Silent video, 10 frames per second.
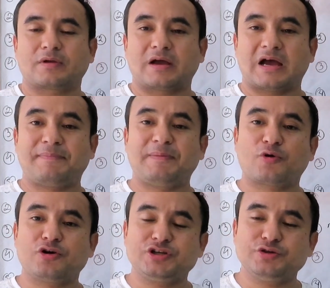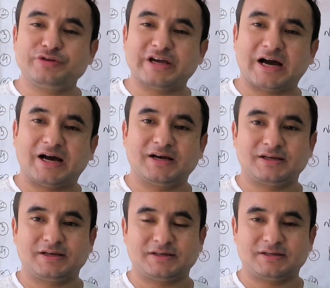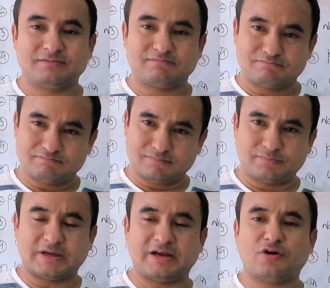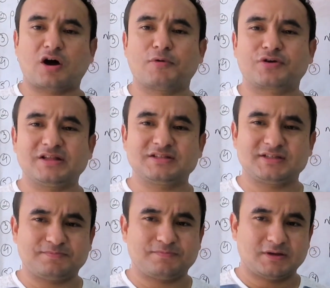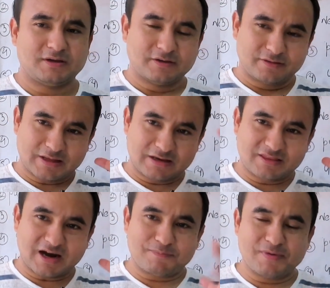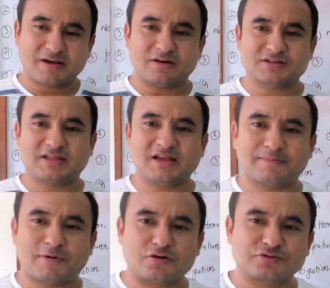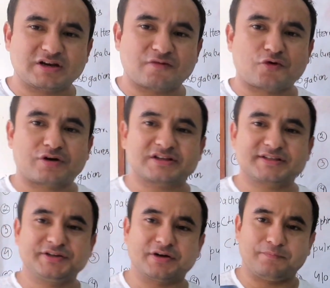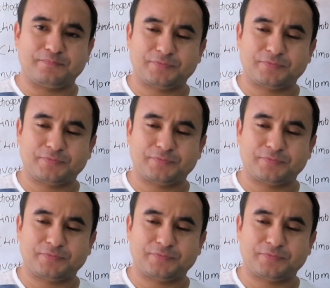heavy proteinuria, then normotensive, then that make us think about the nephrotic syndrome.